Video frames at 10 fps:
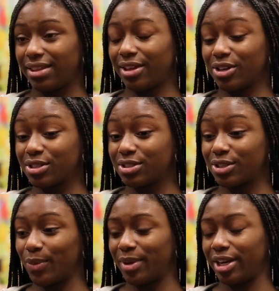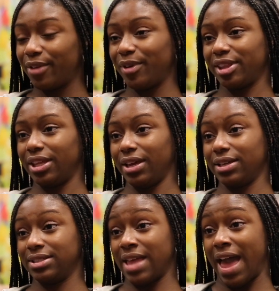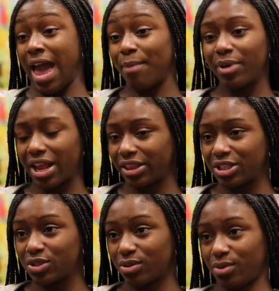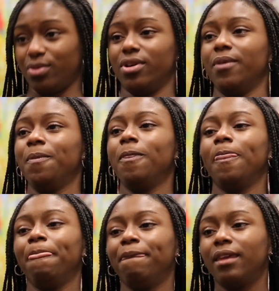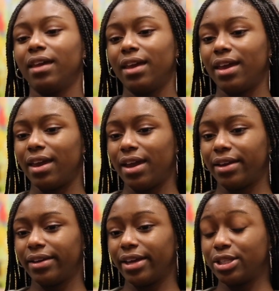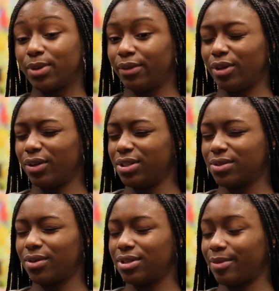There's so many different things that happen at this school, and it's one of the only schools